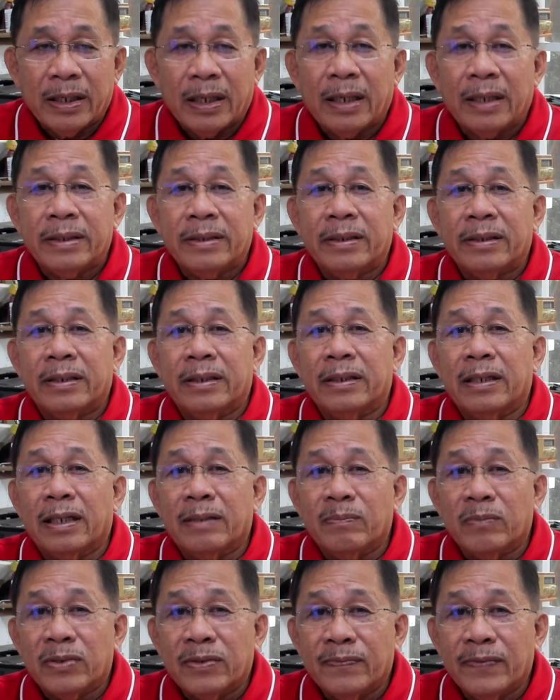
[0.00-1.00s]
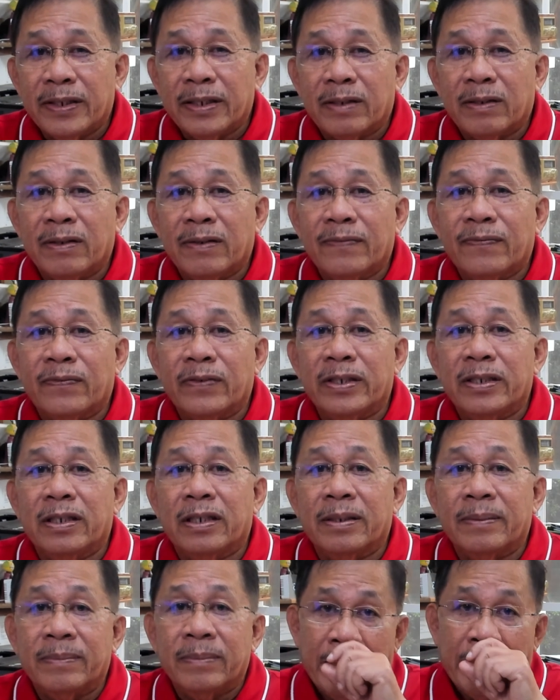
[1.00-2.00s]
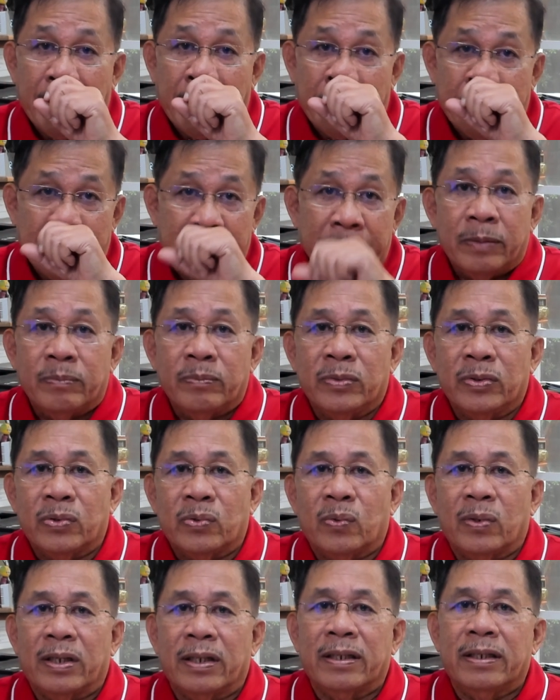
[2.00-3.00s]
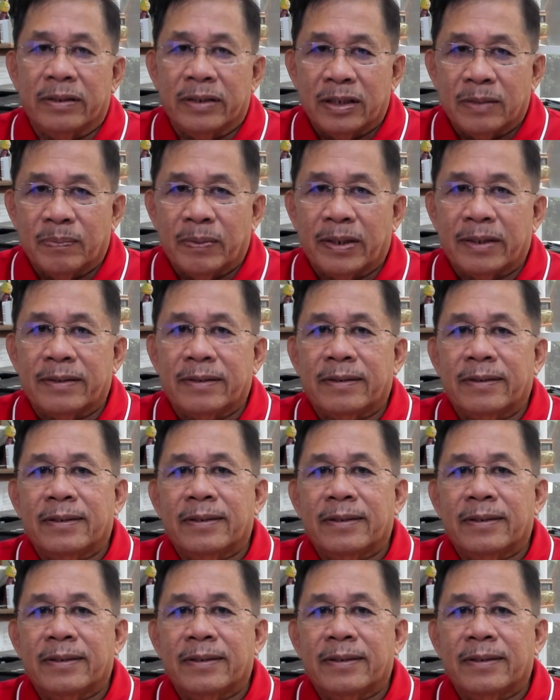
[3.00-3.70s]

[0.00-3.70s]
under an atmosphere of freedom and mutual respect.